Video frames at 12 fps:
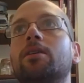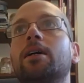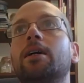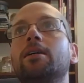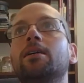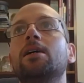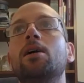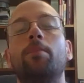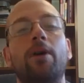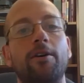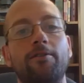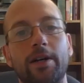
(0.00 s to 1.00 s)
okay?
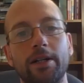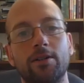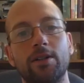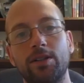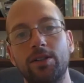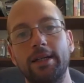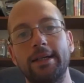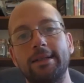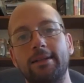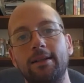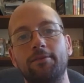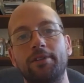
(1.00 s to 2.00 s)
Pythagoras
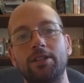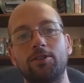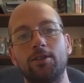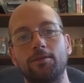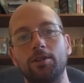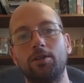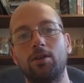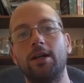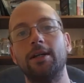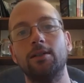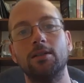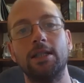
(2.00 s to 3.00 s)
is the inventor of the
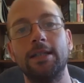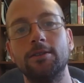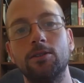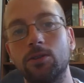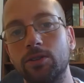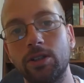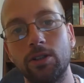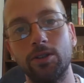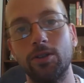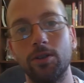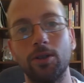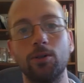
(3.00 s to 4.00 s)
triangle angles. He
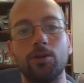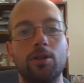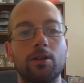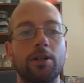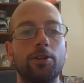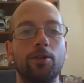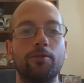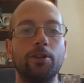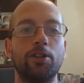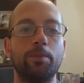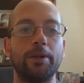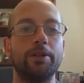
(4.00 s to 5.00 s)
also knows all this other
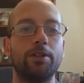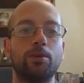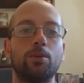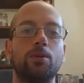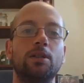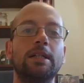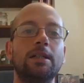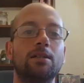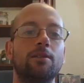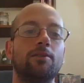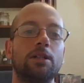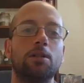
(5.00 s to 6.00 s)
spiritual
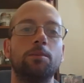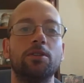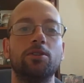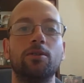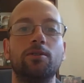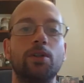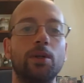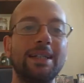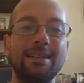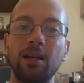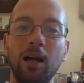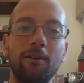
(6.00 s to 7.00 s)
development stuff. So
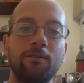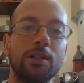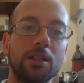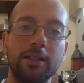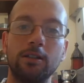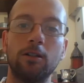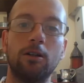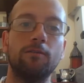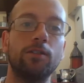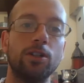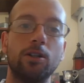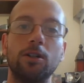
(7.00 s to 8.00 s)
he definitely got
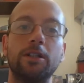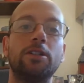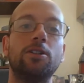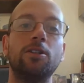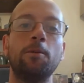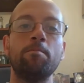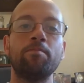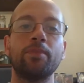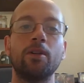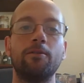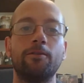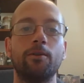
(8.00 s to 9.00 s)
the knowledge
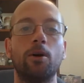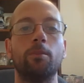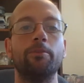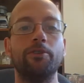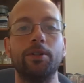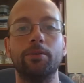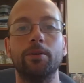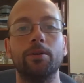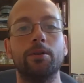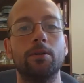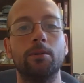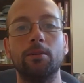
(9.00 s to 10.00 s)
from the
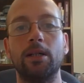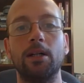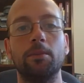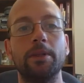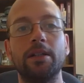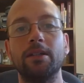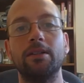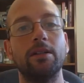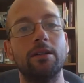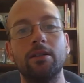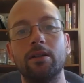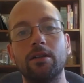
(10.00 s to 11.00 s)
Jerusalem line, because
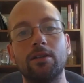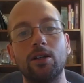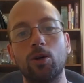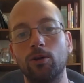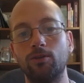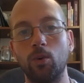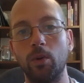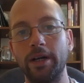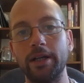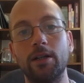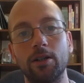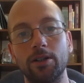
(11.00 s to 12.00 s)
there's no other
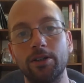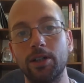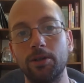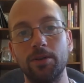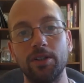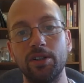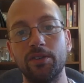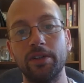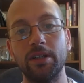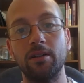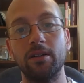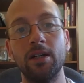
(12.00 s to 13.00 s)
way you could have known these
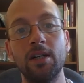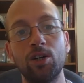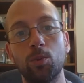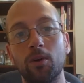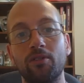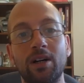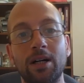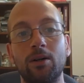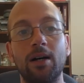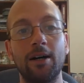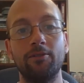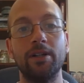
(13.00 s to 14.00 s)
things
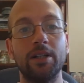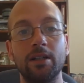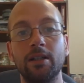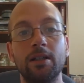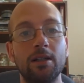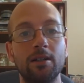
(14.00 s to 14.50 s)
without having